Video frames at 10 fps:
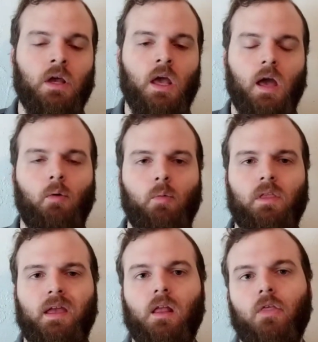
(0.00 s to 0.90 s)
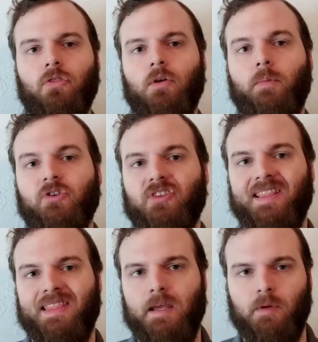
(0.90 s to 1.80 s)
And when we look at a third-person
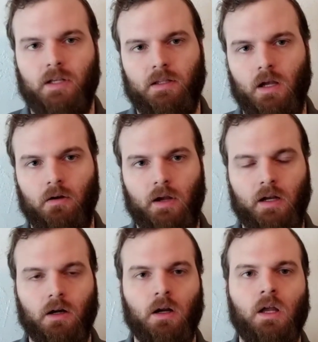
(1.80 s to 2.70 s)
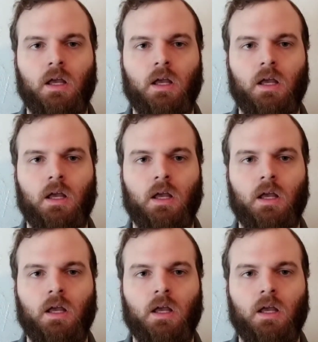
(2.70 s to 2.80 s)
limited narrator,